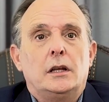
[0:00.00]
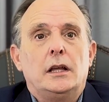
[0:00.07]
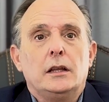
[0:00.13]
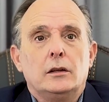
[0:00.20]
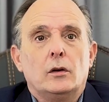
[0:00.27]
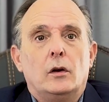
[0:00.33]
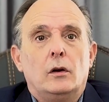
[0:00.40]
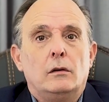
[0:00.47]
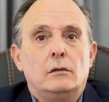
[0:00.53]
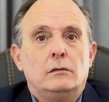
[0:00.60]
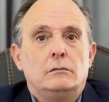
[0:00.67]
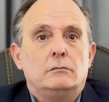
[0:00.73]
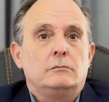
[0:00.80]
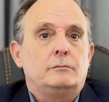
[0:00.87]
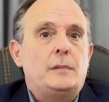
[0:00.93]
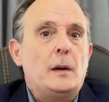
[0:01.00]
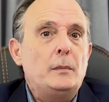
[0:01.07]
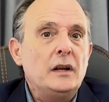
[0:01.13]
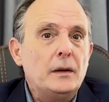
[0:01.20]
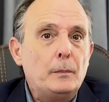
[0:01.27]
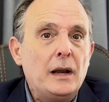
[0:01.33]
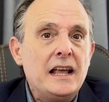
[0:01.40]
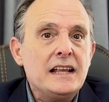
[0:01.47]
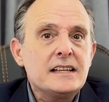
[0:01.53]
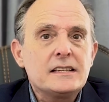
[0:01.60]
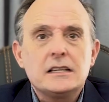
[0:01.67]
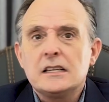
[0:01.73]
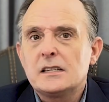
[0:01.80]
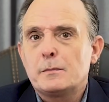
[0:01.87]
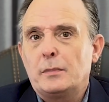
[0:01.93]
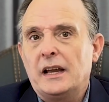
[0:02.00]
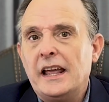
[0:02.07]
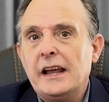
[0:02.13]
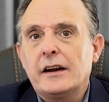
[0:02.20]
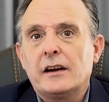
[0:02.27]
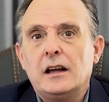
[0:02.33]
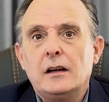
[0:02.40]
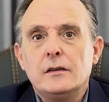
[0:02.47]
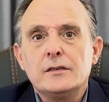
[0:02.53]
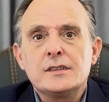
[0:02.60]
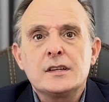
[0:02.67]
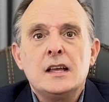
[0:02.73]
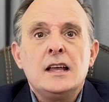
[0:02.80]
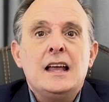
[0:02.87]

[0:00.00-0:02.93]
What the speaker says: indoor public places, playgrounds,